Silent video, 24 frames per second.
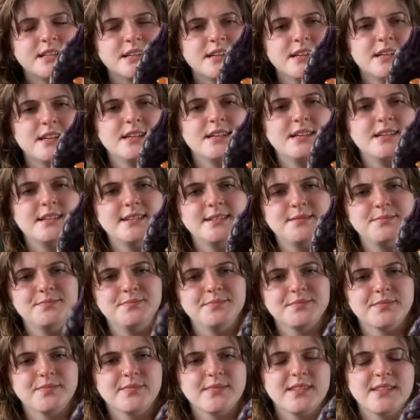
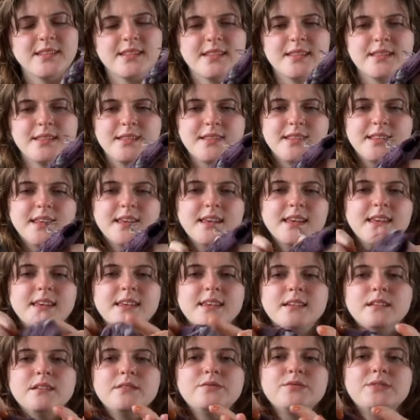Um, the
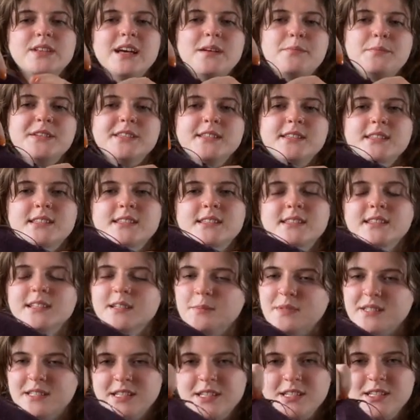heel flap is a slip
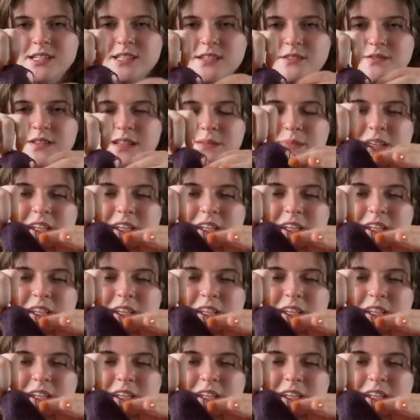stitch heel flap.